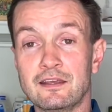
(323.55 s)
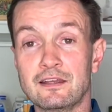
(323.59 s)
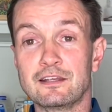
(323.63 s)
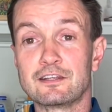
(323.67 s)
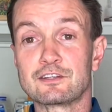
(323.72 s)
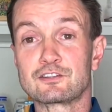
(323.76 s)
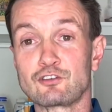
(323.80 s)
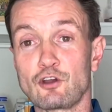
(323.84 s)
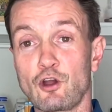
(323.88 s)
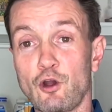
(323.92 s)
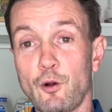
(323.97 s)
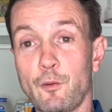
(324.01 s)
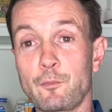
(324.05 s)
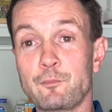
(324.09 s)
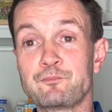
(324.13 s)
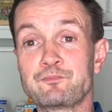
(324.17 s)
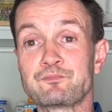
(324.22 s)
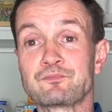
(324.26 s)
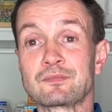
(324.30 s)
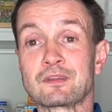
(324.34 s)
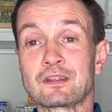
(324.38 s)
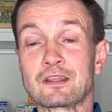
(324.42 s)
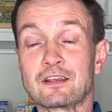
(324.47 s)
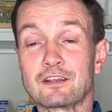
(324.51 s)
So
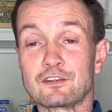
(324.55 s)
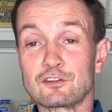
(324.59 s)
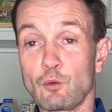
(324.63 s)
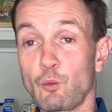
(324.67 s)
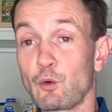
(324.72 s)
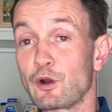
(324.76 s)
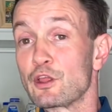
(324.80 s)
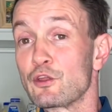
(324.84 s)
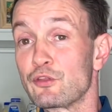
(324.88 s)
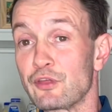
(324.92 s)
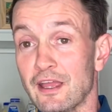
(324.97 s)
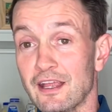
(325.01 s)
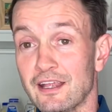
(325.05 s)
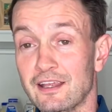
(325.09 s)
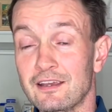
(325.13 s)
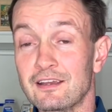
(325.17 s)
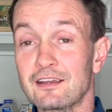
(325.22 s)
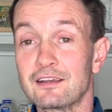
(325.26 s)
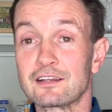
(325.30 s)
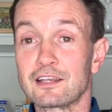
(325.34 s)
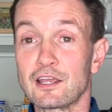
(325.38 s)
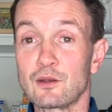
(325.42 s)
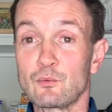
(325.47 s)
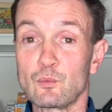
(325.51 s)
what do you think?
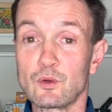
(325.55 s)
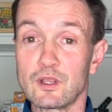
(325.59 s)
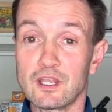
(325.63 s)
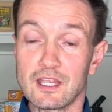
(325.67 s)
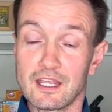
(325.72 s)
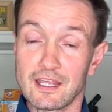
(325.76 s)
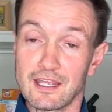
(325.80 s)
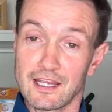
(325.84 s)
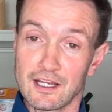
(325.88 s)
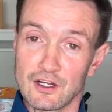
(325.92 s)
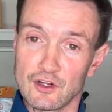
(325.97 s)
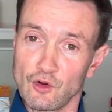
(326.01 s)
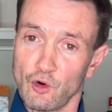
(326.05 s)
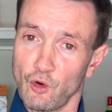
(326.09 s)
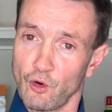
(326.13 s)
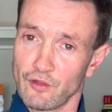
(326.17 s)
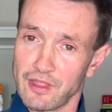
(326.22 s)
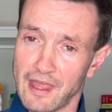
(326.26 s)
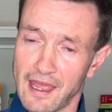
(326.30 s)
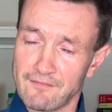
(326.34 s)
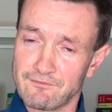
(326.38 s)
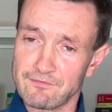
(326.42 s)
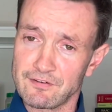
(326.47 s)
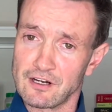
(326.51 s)
Can we ignore
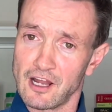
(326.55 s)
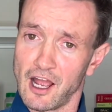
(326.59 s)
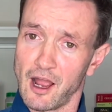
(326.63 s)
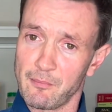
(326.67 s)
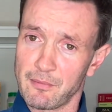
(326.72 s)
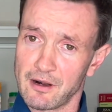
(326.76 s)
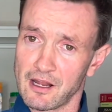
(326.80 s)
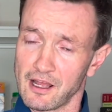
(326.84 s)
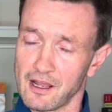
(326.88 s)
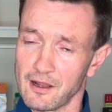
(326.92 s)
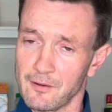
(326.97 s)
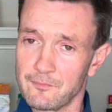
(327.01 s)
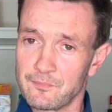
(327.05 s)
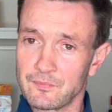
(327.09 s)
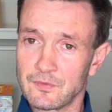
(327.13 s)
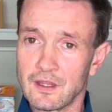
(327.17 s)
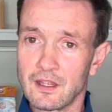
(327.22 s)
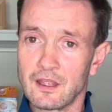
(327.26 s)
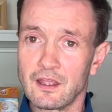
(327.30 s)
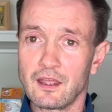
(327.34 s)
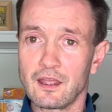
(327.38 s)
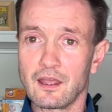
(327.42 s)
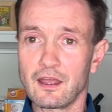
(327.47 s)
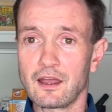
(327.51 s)
that phenomena?
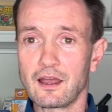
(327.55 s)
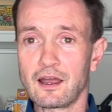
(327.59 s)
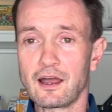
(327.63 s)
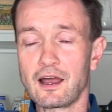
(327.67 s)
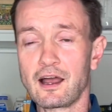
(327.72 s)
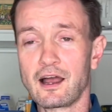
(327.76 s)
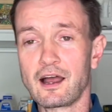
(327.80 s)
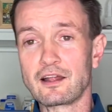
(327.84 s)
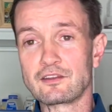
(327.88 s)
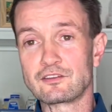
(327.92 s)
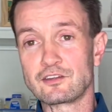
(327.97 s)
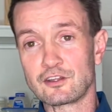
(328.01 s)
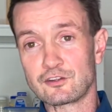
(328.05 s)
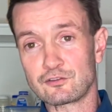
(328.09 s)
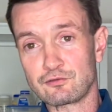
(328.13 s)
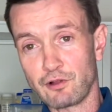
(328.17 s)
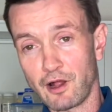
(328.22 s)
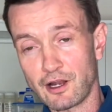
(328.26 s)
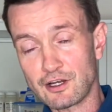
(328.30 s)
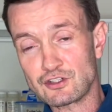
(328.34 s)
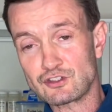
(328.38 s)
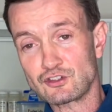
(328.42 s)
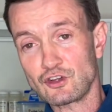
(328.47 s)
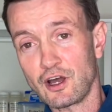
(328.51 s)
Does
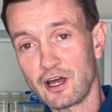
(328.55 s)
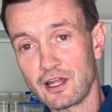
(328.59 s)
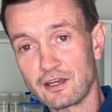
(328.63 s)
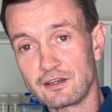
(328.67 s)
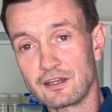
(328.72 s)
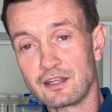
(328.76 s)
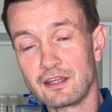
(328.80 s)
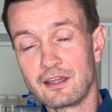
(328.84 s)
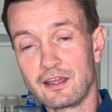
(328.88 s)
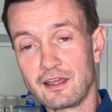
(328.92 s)
Flightstone